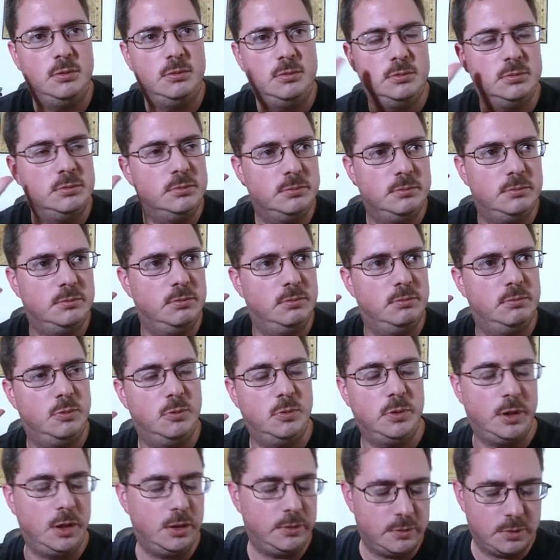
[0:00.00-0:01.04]
well
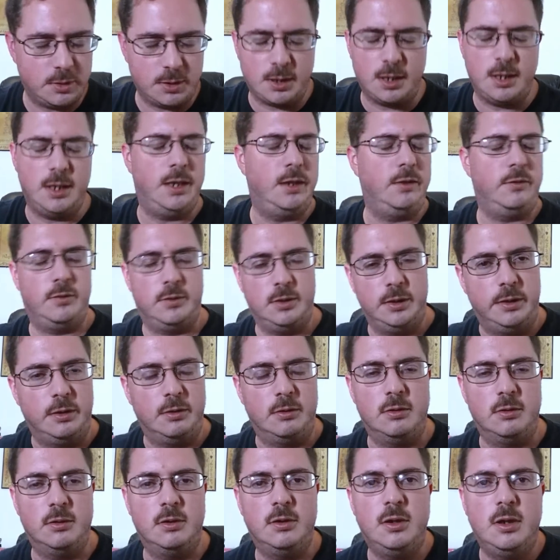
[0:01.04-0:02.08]
we'll get to
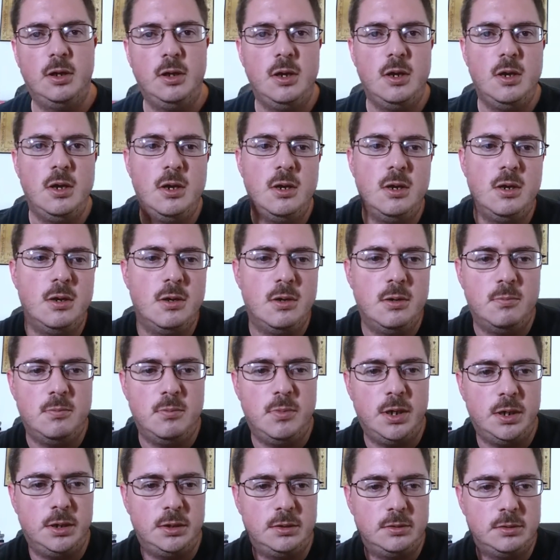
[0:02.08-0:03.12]
clans later
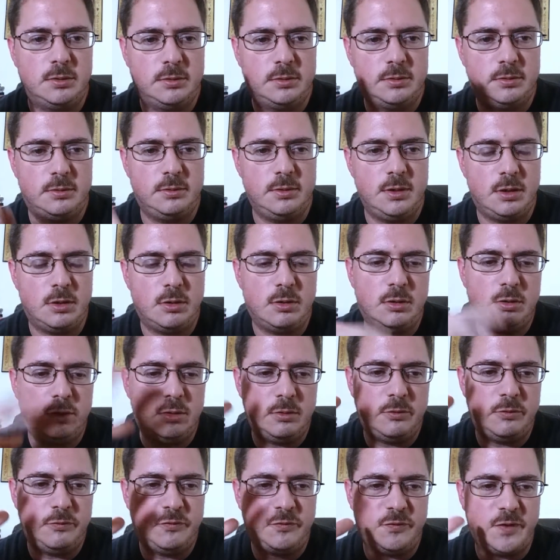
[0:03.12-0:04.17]
but there
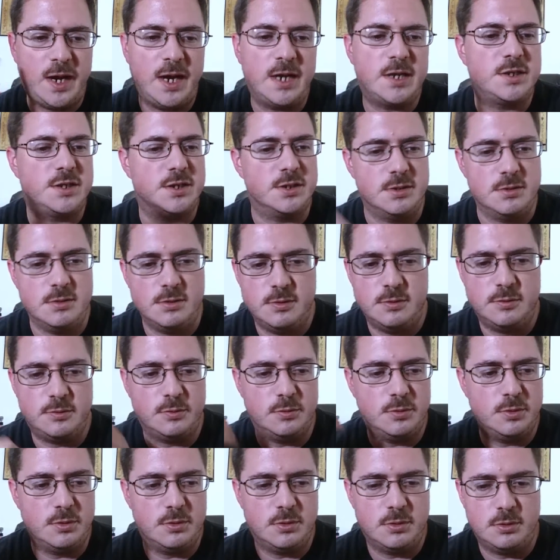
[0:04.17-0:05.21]
are
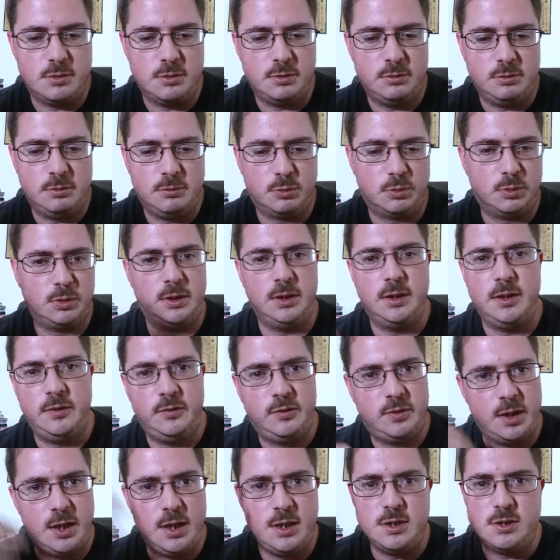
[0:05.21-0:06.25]
factions or
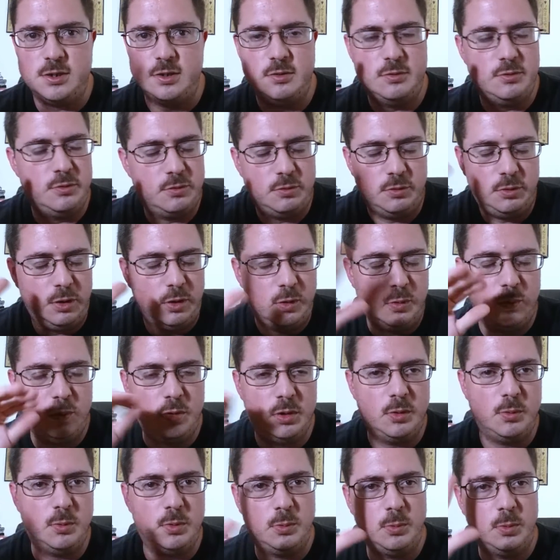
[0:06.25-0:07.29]
organizations or
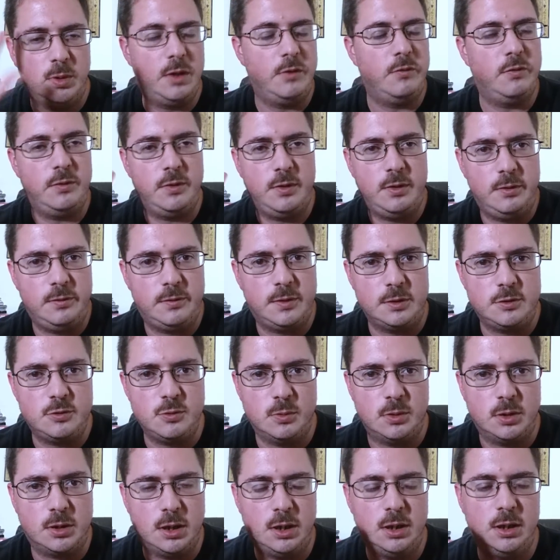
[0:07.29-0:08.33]
you know whatever whatever it
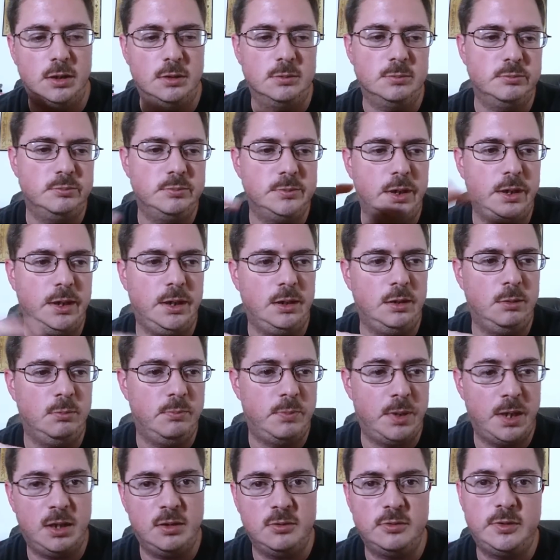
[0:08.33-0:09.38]
is that you want to call them.
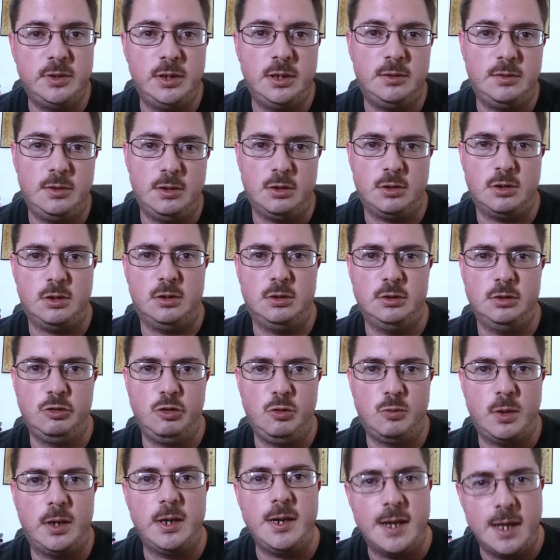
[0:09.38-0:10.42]
In BattleTech, they're
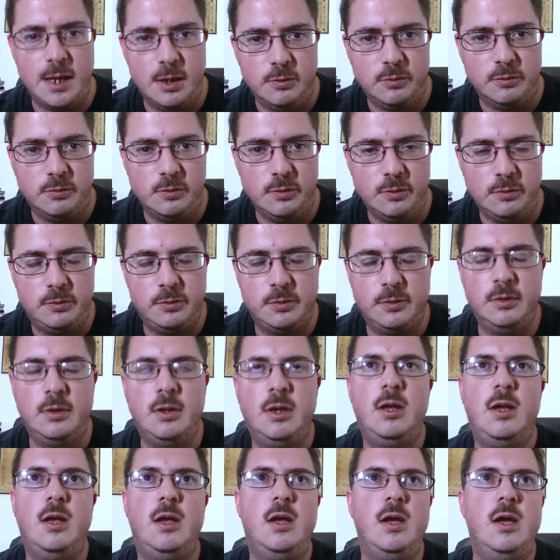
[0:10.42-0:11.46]
called Great
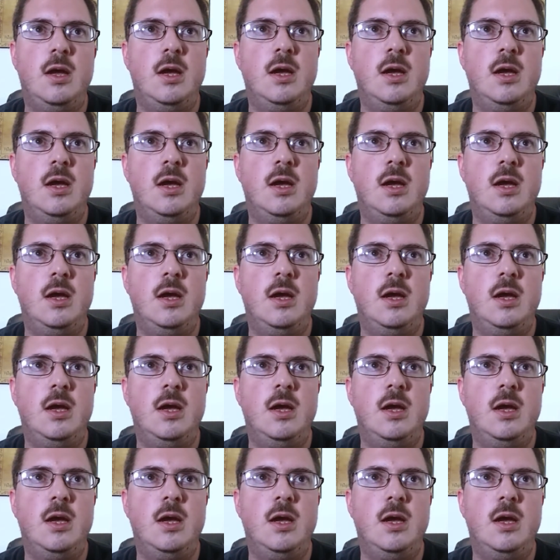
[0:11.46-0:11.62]
Houses.